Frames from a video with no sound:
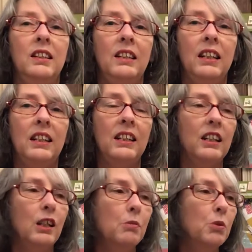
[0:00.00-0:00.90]
And it
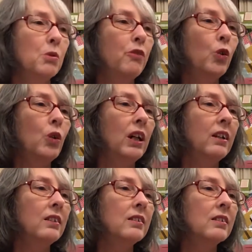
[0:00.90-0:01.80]
comes with 4
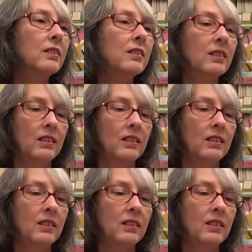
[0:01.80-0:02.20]
colours in it.